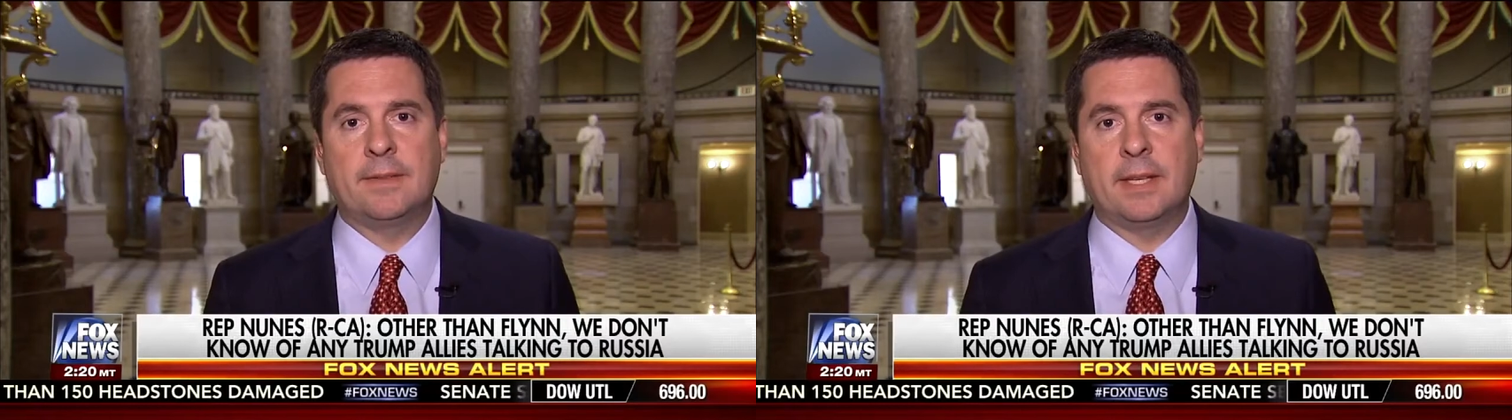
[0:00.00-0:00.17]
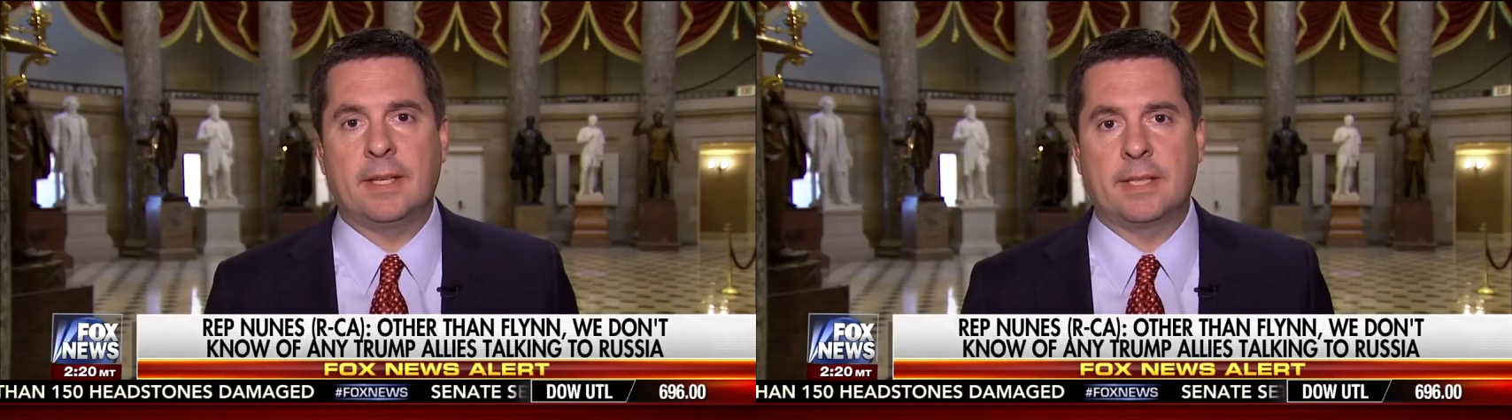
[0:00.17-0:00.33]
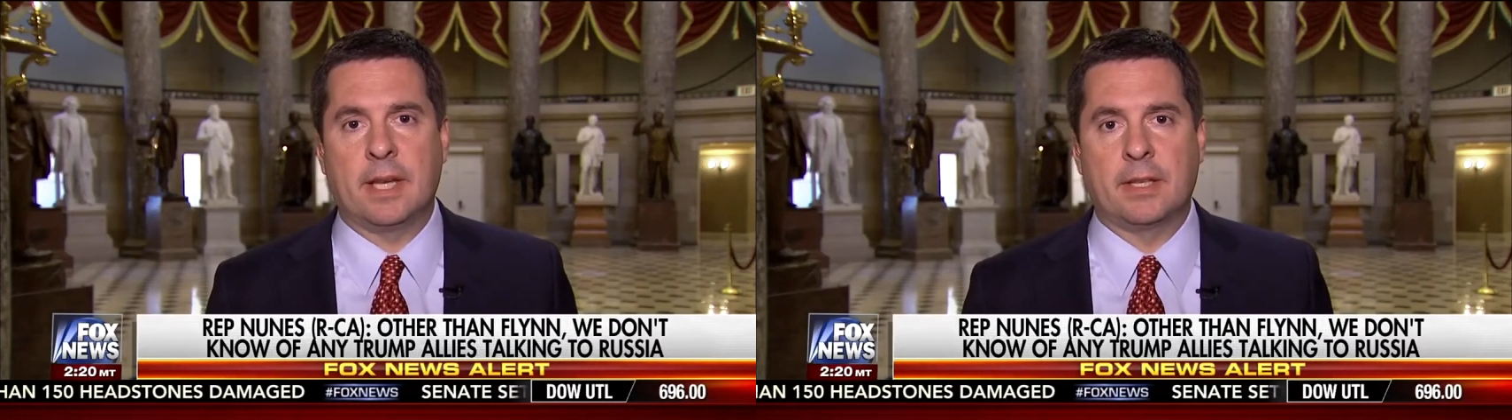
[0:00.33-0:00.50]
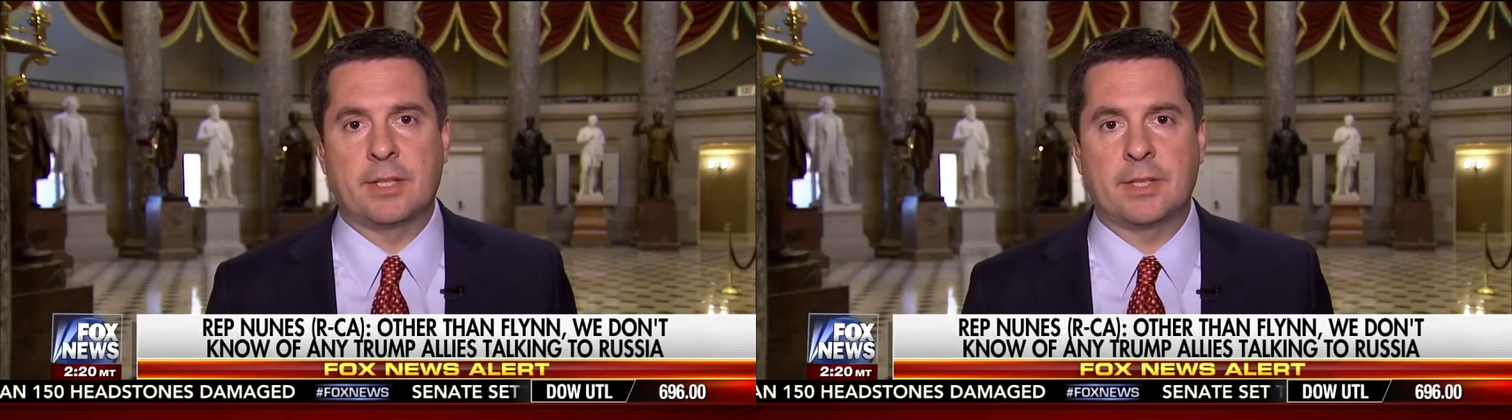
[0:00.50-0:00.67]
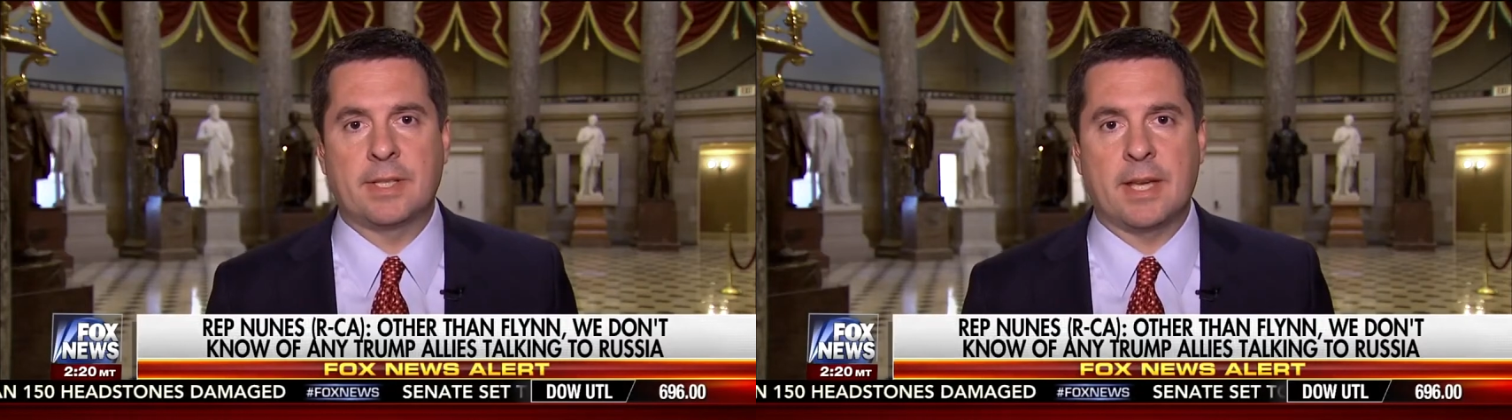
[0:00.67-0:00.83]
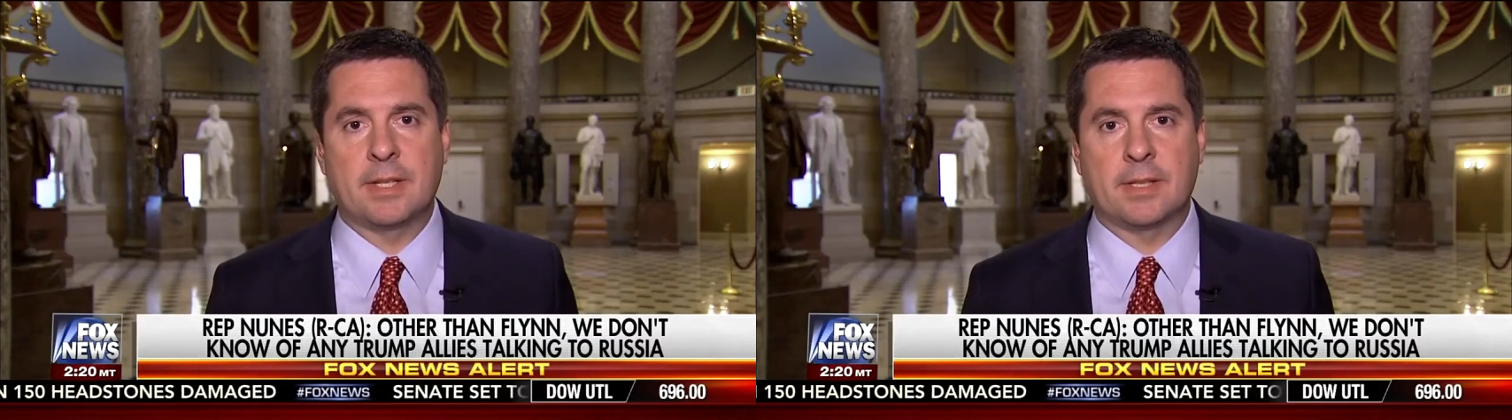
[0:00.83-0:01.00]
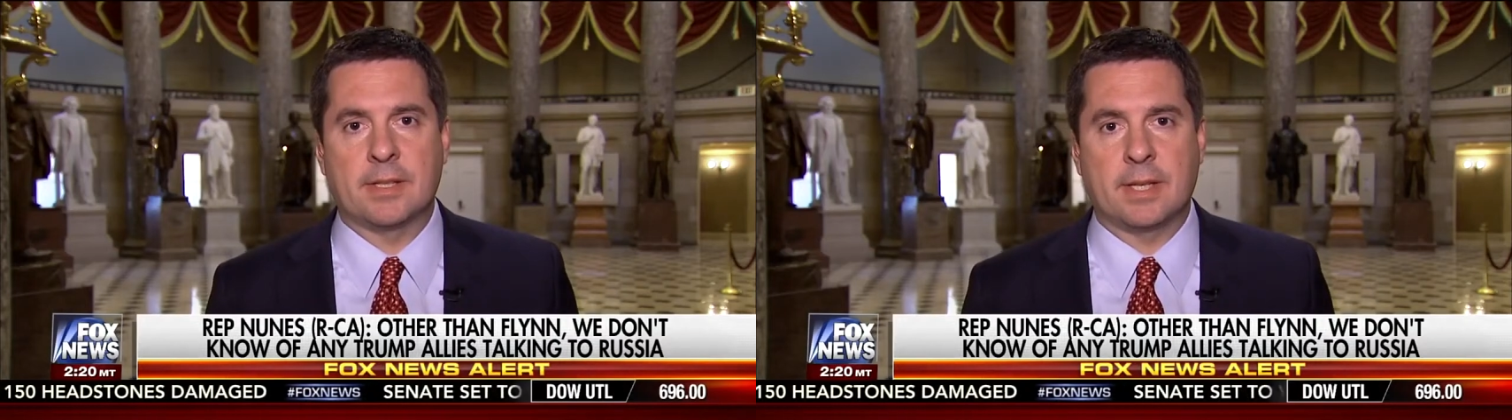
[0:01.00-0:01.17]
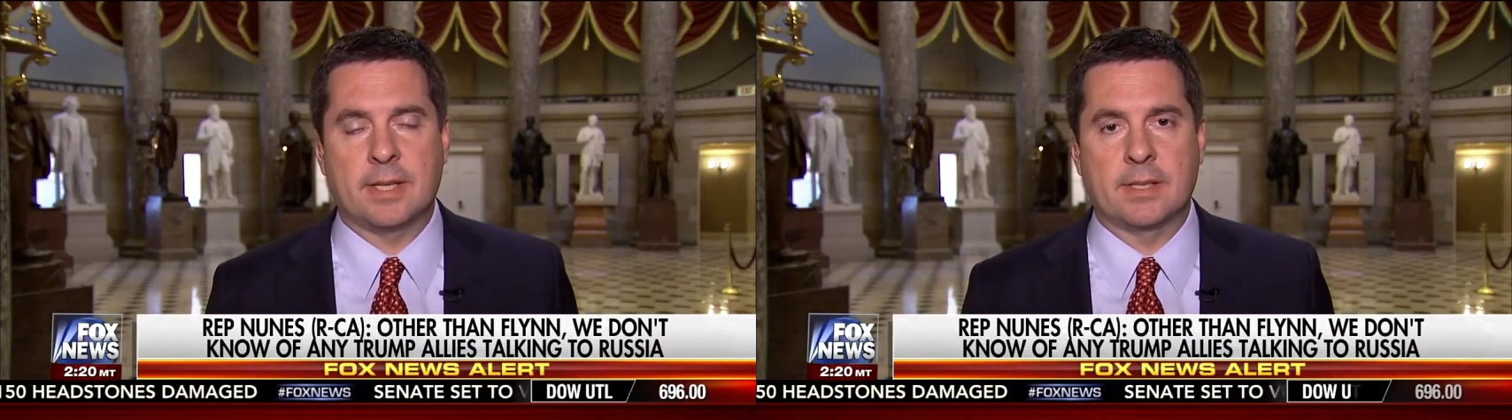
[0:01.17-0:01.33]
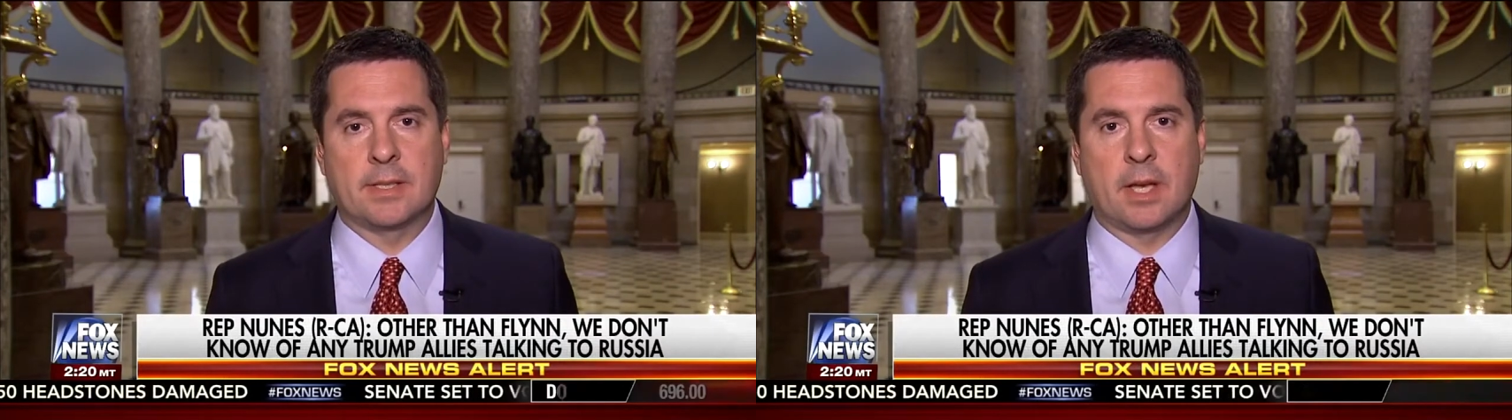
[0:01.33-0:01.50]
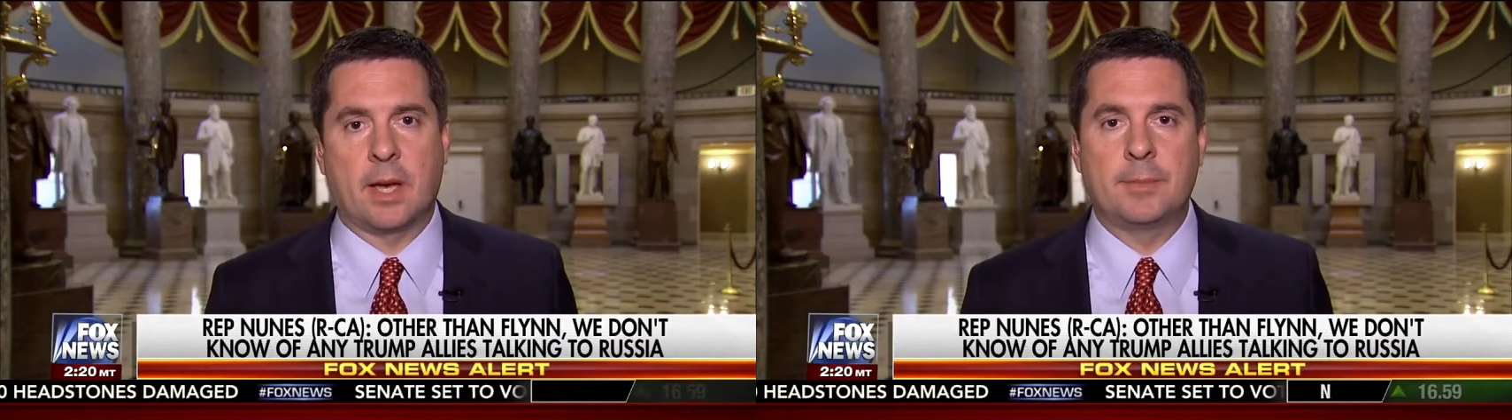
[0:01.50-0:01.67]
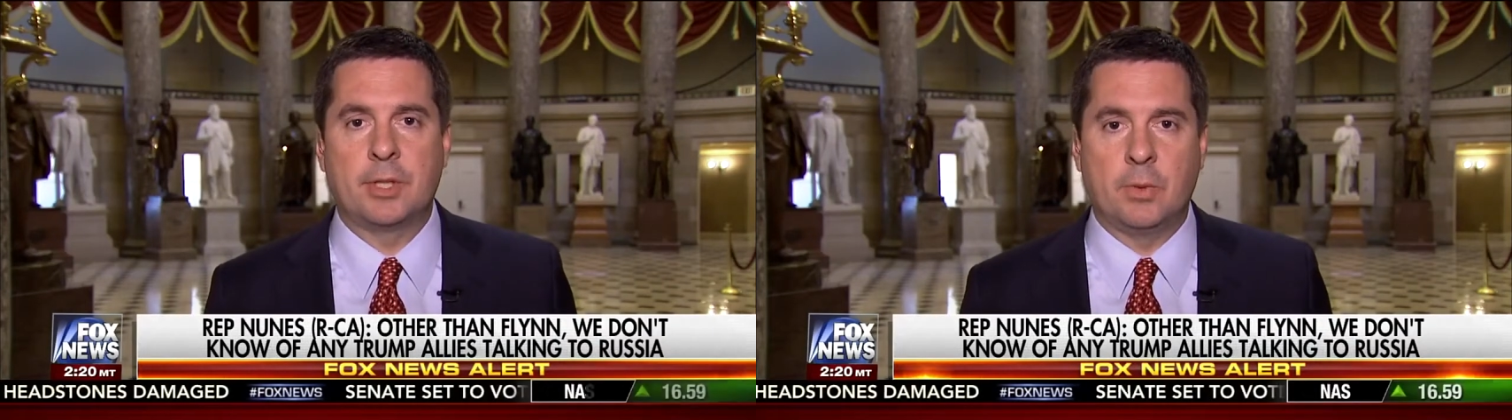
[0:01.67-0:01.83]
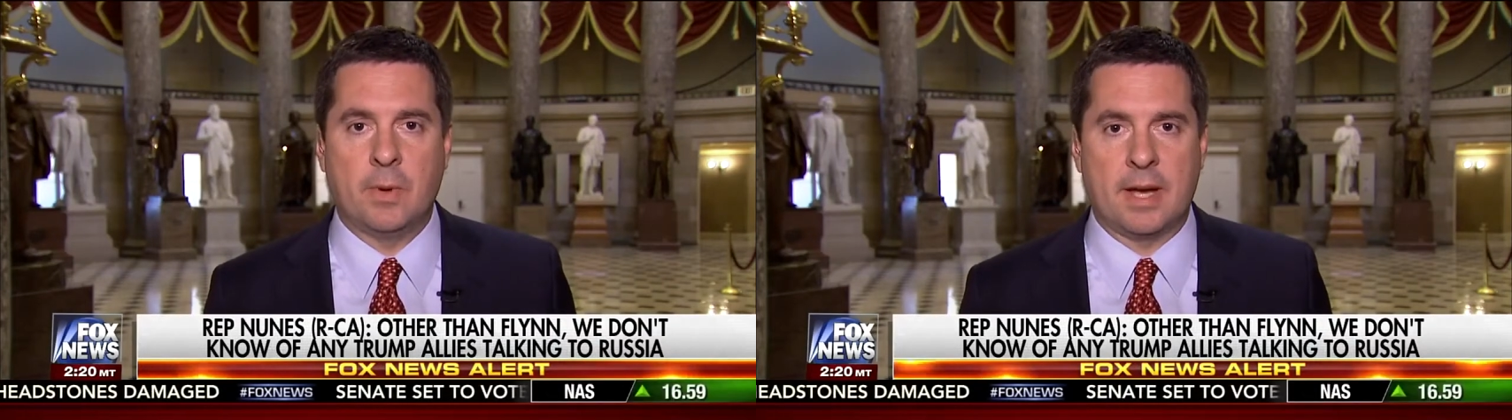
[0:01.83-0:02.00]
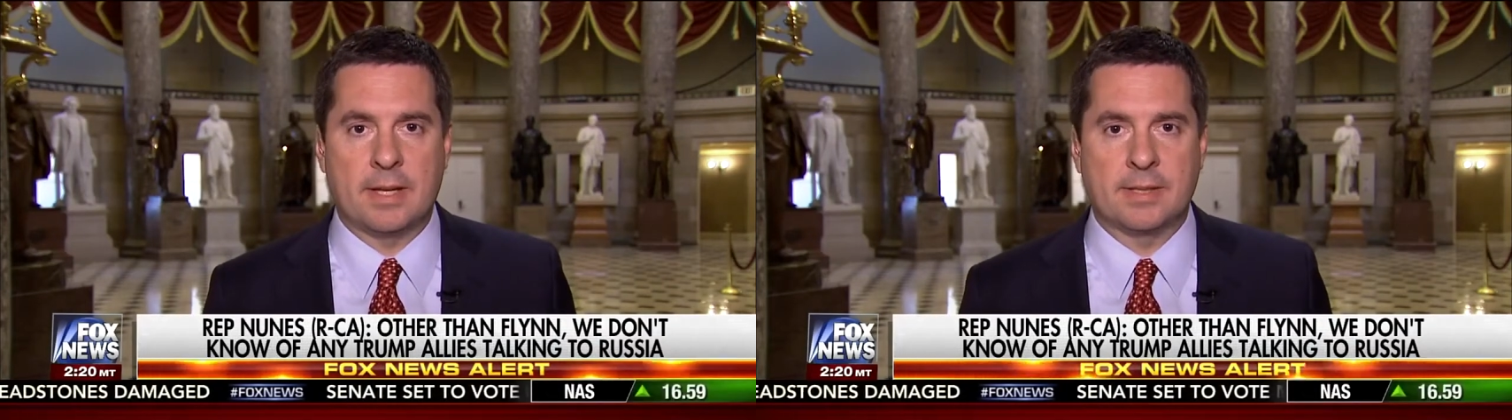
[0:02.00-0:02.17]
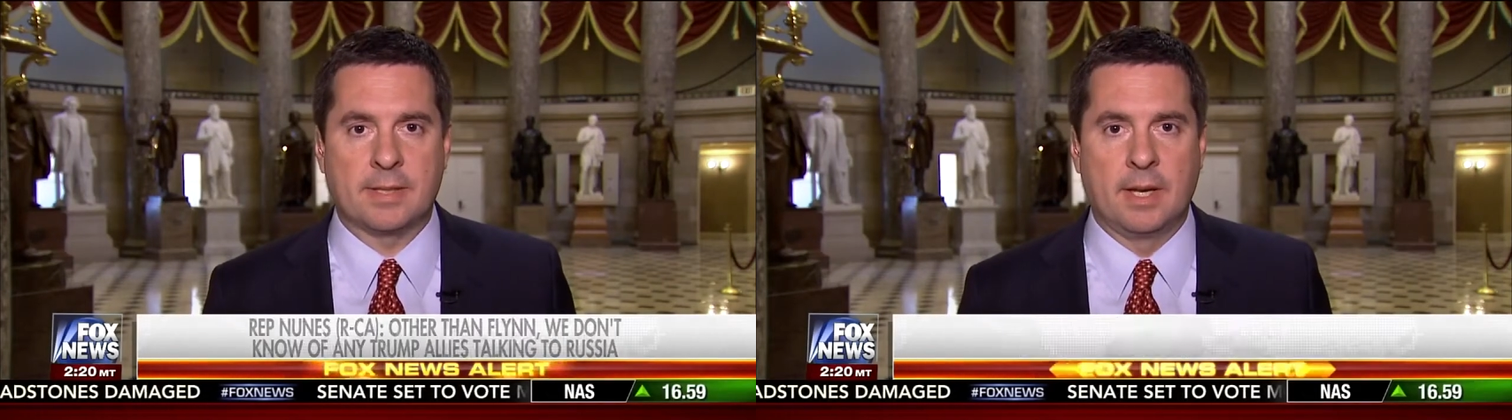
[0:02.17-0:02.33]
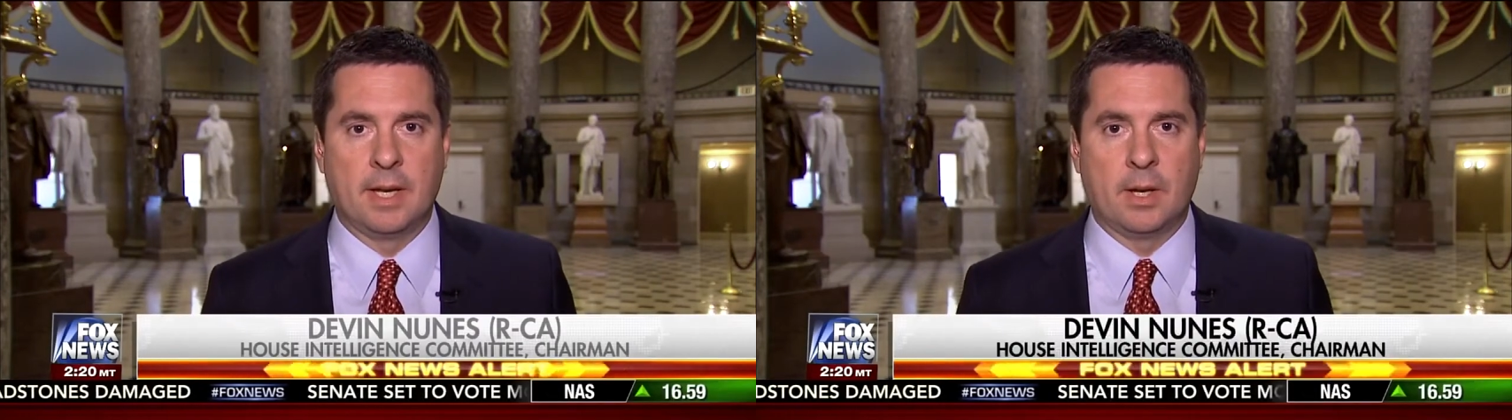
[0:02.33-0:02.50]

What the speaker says: the intelligence agencies come to us